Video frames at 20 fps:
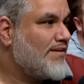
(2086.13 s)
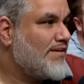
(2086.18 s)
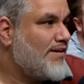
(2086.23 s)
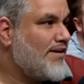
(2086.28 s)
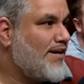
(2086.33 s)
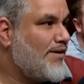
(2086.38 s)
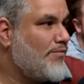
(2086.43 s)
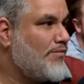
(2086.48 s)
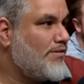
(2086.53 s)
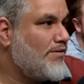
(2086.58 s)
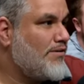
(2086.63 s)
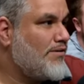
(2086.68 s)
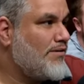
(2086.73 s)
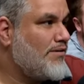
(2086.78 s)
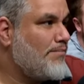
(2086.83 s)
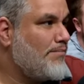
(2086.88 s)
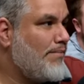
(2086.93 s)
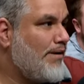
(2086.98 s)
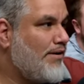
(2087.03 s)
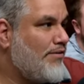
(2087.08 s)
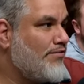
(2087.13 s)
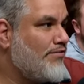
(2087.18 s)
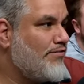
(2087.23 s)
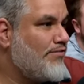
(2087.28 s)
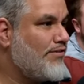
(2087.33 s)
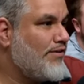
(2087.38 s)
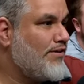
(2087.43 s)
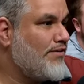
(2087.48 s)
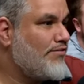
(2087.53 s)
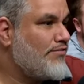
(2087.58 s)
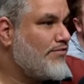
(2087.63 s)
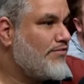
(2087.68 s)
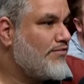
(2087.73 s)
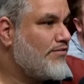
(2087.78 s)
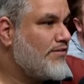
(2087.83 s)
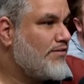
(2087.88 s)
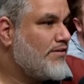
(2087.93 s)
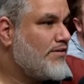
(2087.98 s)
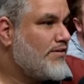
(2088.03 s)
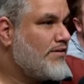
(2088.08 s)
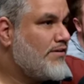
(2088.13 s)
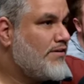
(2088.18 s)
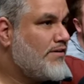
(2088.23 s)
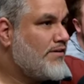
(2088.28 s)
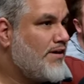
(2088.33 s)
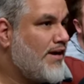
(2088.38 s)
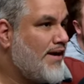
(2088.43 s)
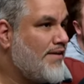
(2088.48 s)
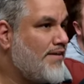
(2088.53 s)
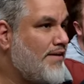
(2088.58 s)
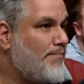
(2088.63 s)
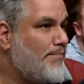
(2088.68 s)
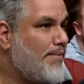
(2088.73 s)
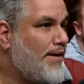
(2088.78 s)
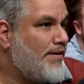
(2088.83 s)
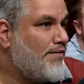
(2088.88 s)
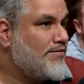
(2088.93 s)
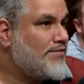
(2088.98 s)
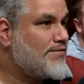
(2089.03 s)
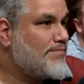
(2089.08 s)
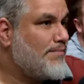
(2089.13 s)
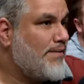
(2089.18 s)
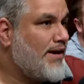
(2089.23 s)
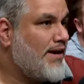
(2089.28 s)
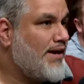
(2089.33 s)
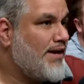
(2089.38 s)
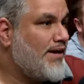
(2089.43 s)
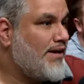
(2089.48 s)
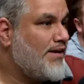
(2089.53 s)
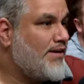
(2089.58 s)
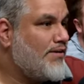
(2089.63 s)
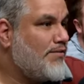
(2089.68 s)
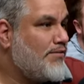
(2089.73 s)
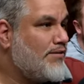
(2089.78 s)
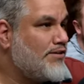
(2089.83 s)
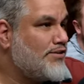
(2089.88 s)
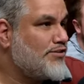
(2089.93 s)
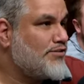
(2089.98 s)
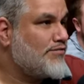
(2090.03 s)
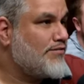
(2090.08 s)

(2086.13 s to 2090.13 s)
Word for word: I will bounce this and then bounce my coalition